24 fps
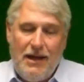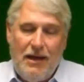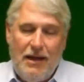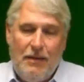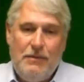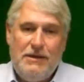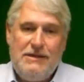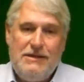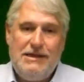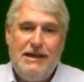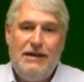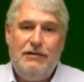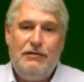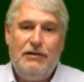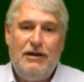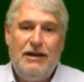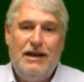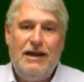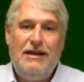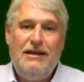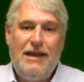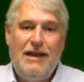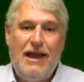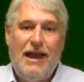material
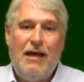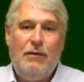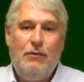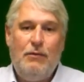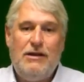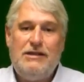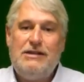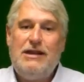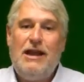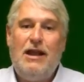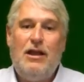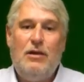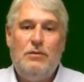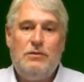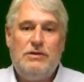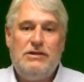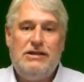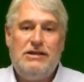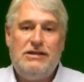in there which helps